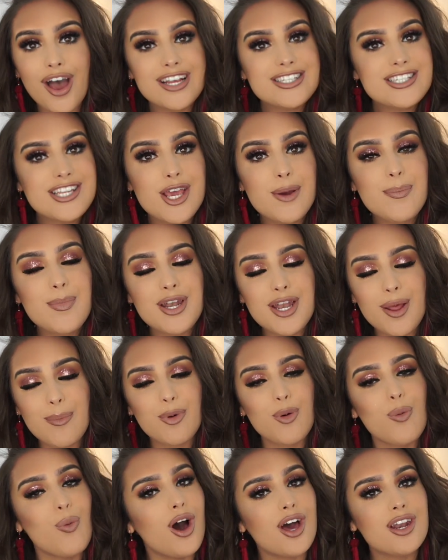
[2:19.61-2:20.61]
item
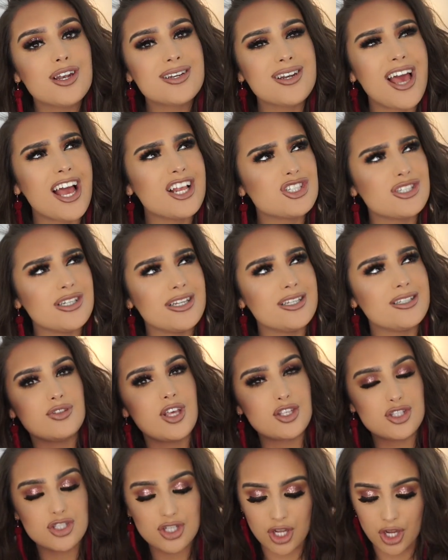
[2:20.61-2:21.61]
number one, actually
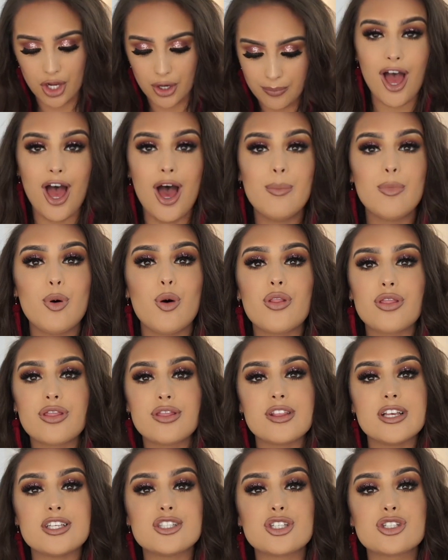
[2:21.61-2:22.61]
there's two. Um,
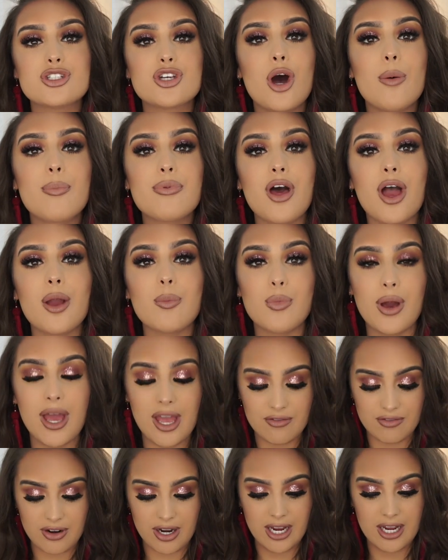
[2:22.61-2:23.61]
it's the top that I'm
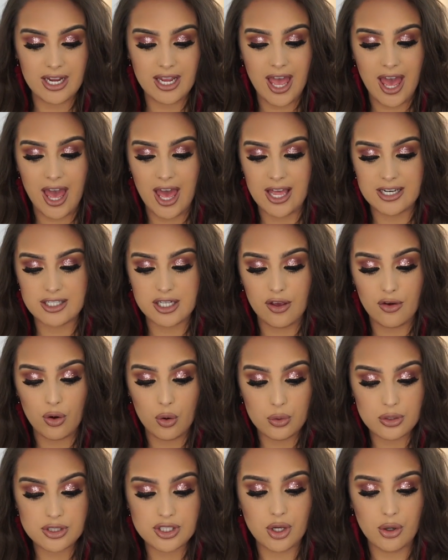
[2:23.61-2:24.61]
wearing and I
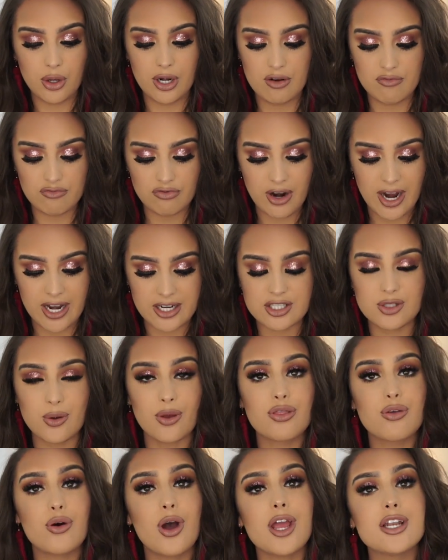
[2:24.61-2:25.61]
also got it in red. So
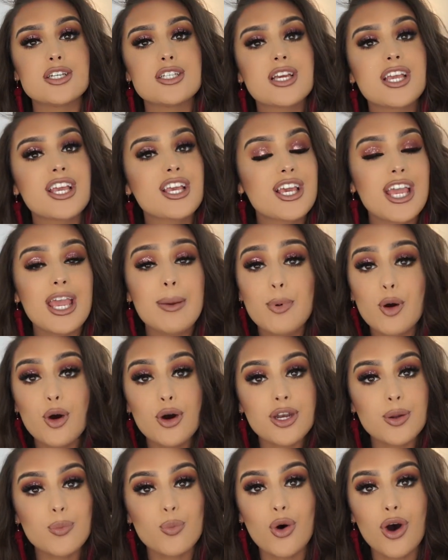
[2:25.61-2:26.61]
I thought I'd keep it
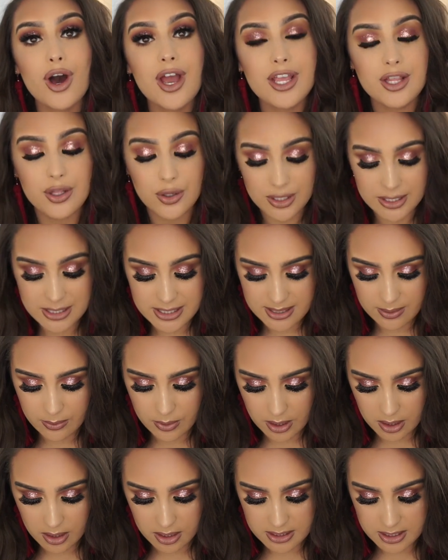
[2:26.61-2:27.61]
on in white and you can see
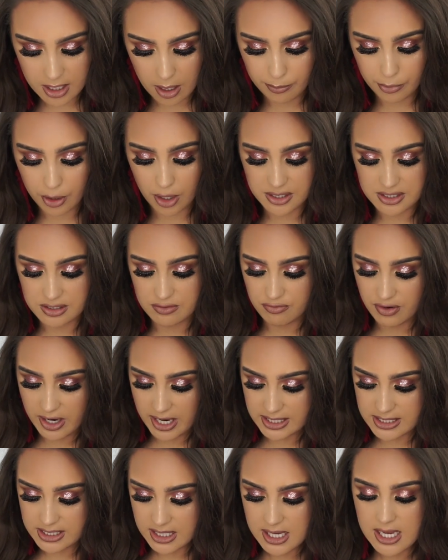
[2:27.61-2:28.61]
what it looks like up close in
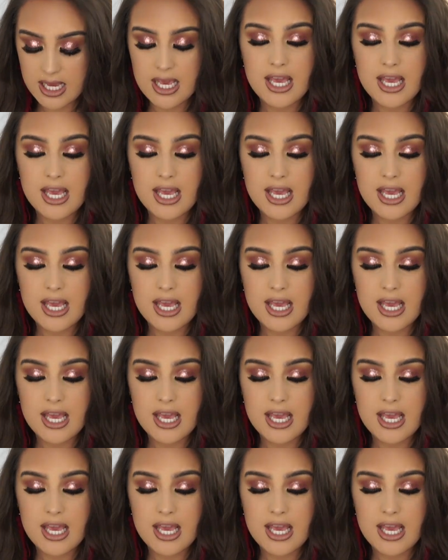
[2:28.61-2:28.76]
red